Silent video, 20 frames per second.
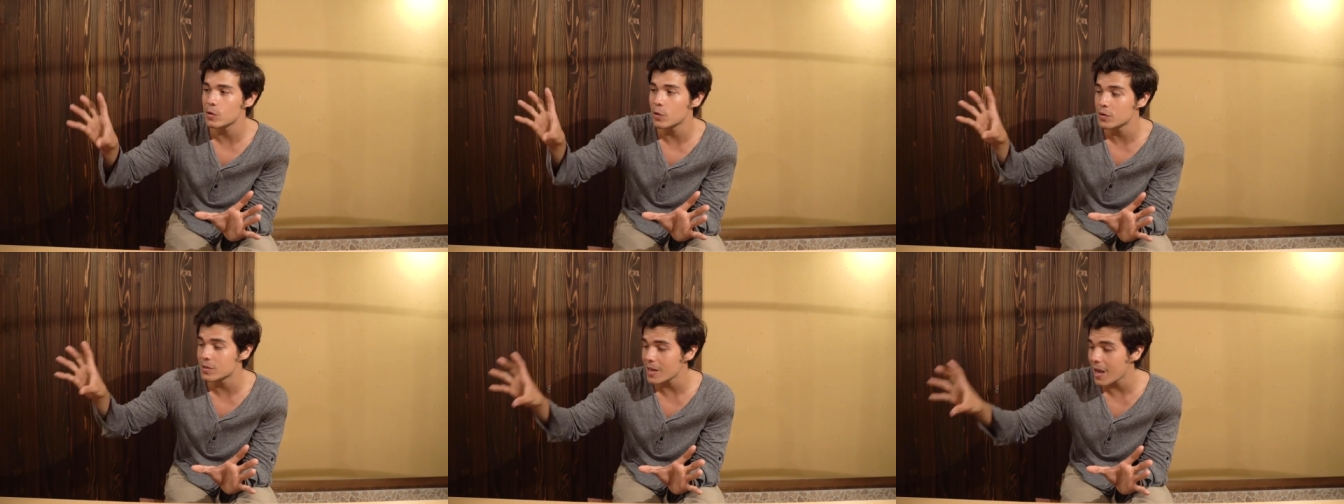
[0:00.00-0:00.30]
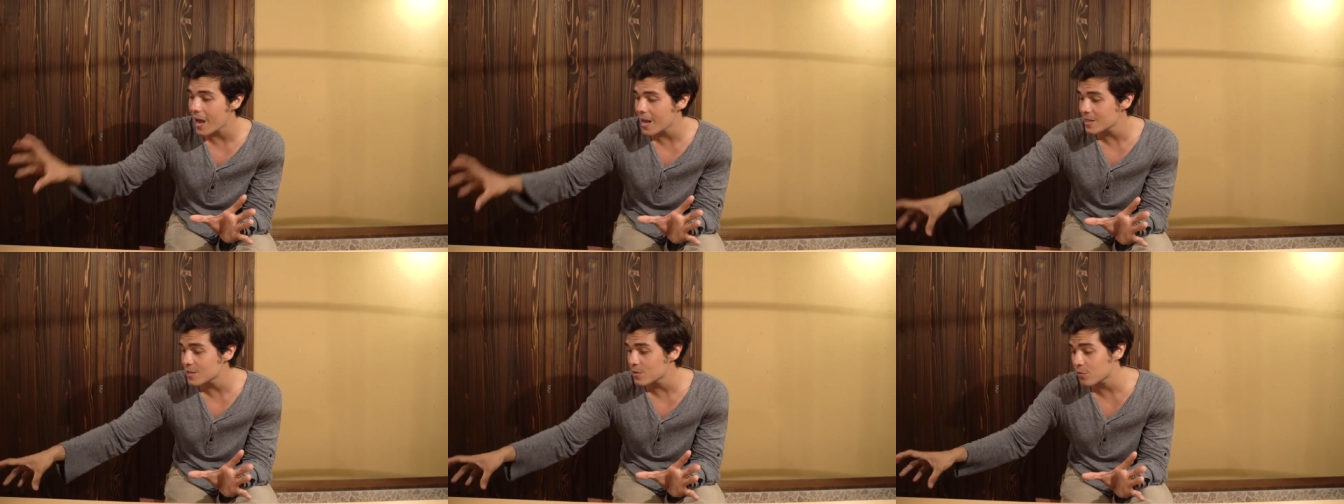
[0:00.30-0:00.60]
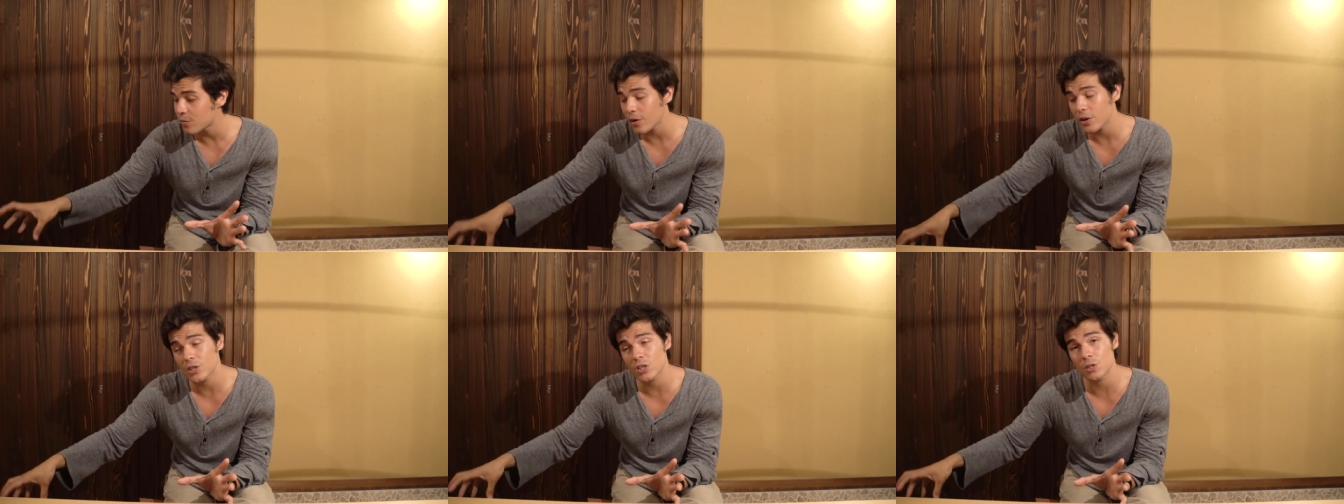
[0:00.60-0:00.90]
So it's as
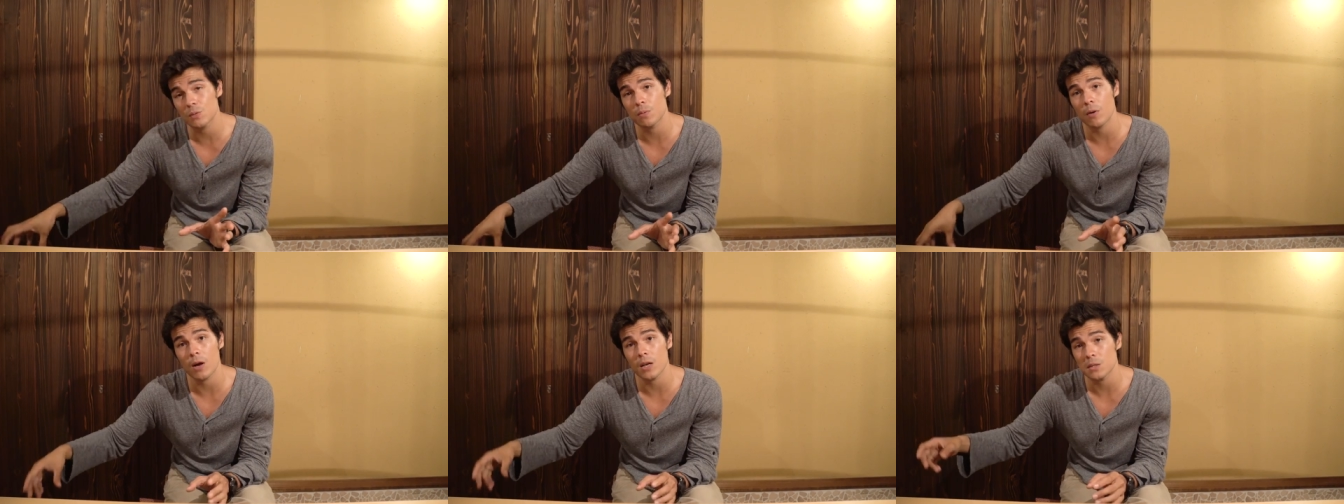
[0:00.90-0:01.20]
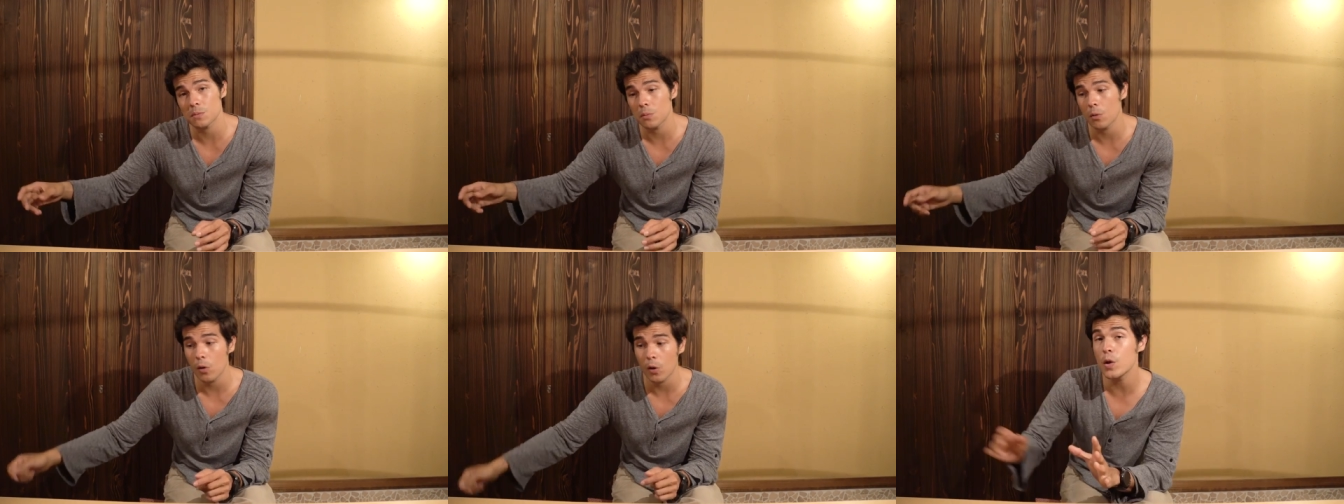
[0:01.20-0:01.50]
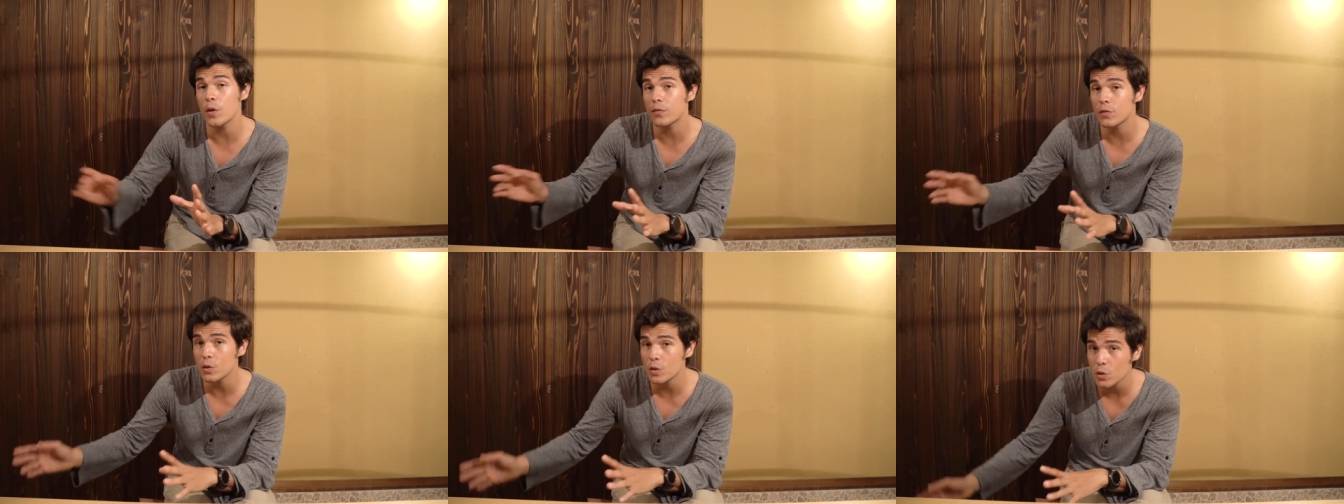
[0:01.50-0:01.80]
fresh as possible. All
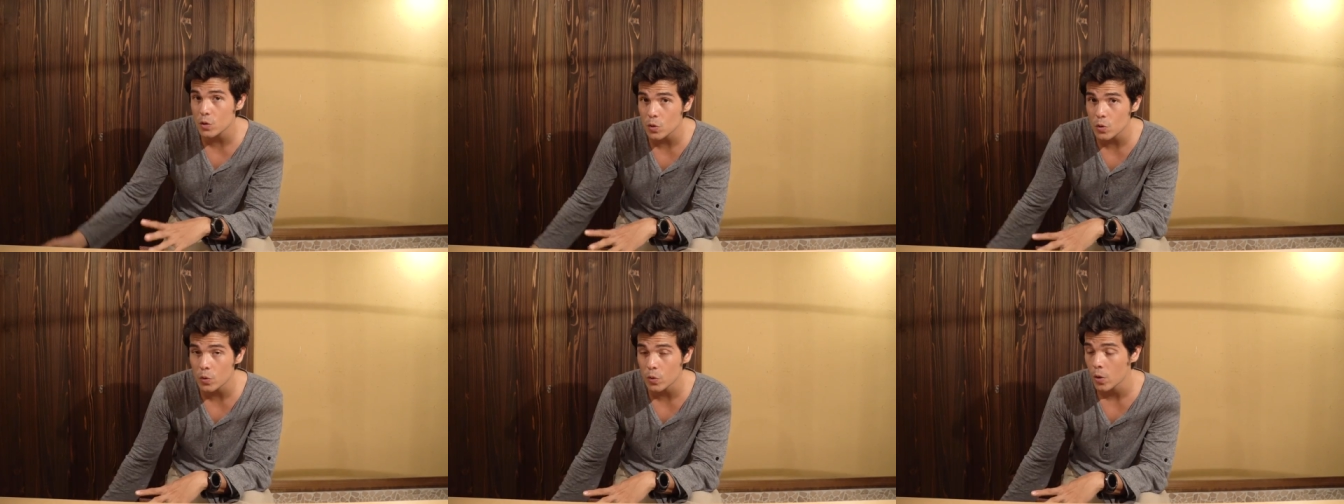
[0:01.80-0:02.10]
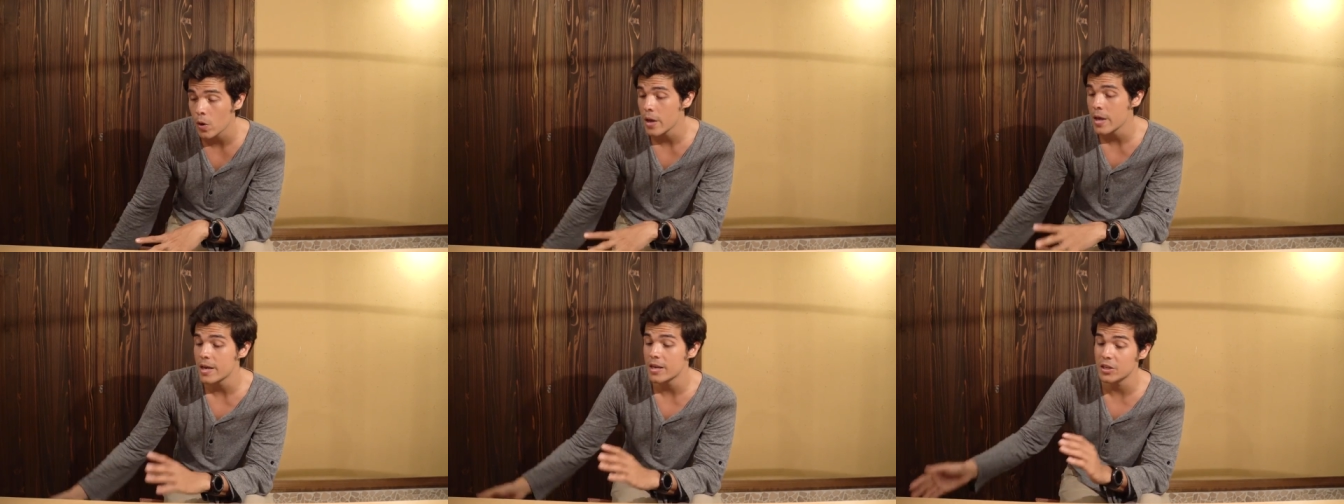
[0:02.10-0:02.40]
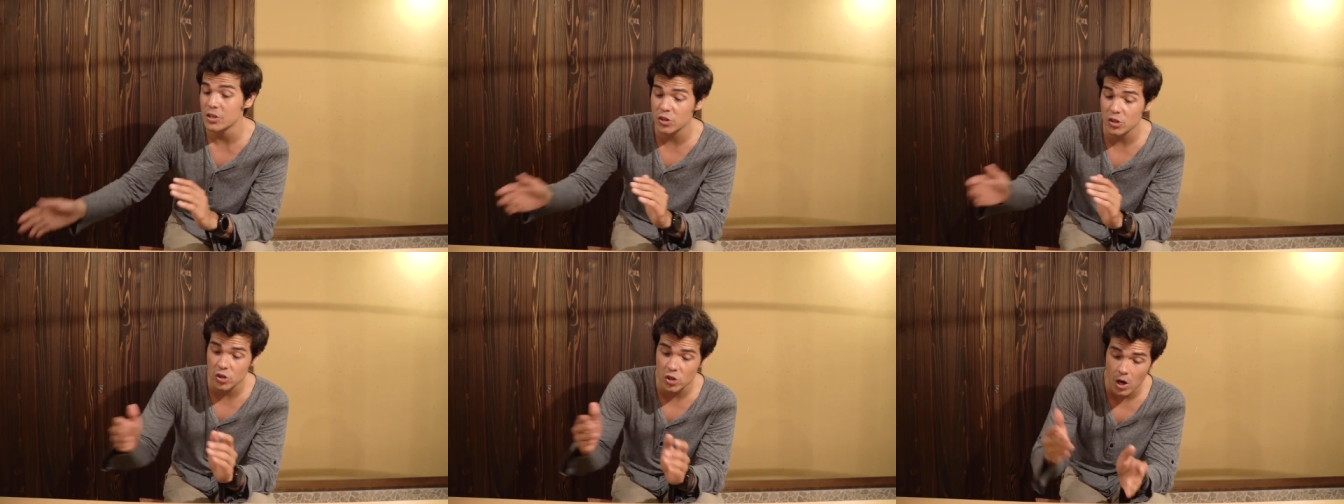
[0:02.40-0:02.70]
you have to do
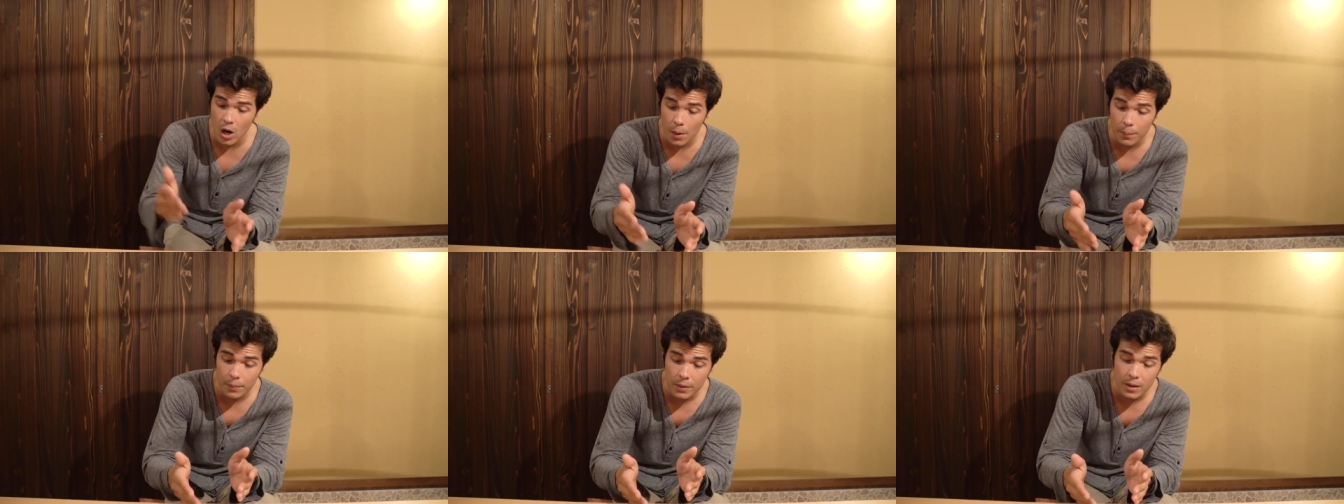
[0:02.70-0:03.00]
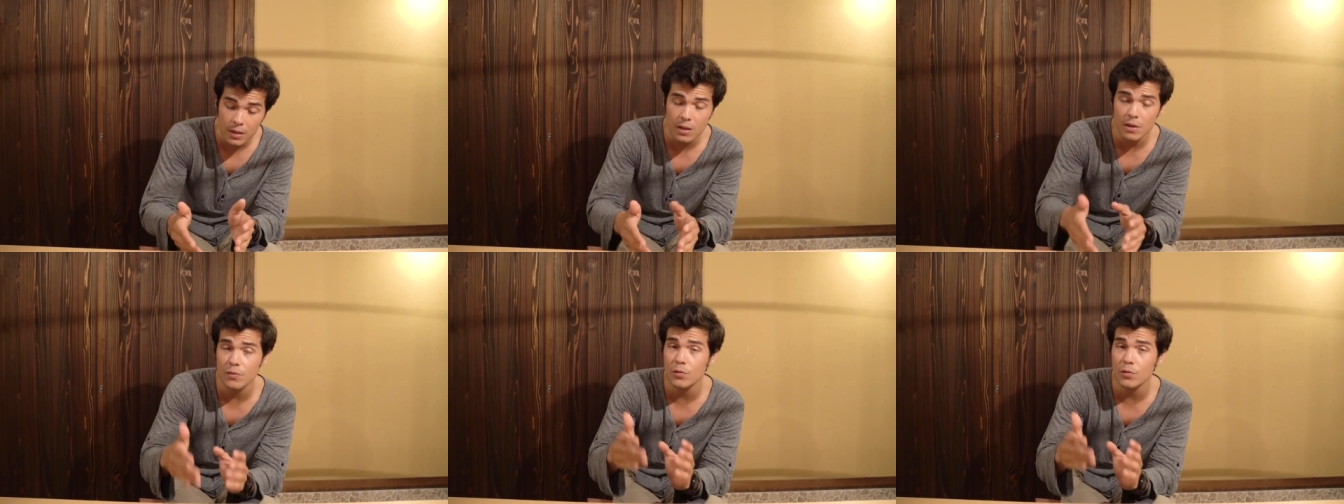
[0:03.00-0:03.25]
is chop it.